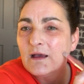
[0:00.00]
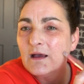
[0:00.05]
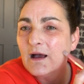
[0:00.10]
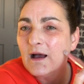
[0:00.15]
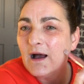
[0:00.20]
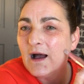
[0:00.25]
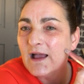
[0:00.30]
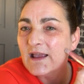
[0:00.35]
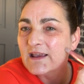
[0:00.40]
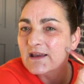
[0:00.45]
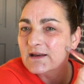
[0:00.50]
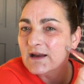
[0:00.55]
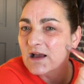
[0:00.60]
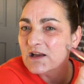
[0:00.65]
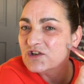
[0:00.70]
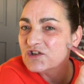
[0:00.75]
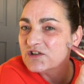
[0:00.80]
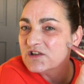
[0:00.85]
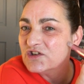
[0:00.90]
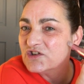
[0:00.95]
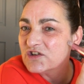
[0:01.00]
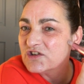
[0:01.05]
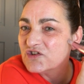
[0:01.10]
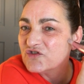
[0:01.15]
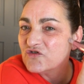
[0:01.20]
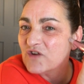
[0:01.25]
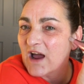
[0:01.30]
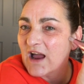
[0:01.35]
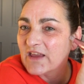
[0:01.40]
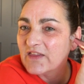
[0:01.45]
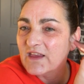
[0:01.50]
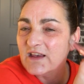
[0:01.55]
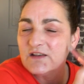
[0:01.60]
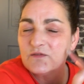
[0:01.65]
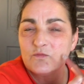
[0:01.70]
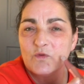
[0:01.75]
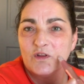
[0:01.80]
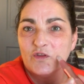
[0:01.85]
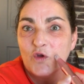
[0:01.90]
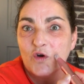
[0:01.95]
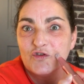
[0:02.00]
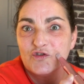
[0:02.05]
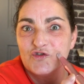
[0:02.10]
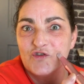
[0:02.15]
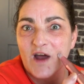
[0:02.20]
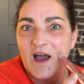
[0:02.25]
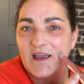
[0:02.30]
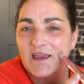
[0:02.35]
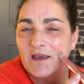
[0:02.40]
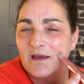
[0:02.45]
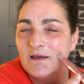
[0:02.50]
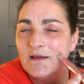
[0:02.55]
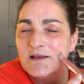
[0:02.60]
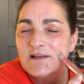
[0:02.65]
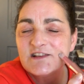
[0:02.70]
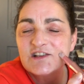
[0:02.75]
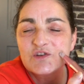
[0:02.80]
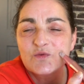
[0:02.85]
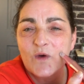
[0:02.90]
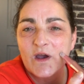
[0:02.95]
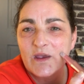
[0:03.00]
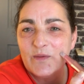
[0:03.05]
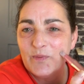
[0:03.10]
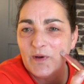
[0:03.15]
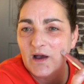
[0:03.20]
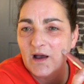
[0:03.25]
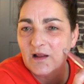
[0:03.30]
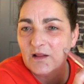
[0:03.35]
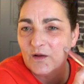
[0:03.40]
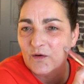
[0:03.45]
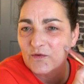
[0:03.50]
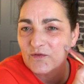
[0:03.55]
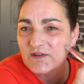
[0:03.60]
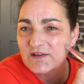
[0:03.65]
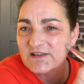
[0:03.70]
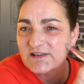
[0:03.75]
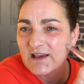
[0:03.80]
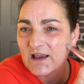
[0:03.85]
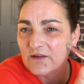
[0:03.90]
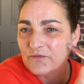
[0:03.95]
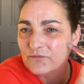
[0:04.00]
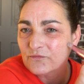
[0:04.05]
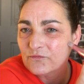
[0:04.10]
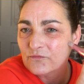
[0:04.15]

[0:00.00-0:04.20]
I can actually just drag well, not drag it, swipe it along the skin.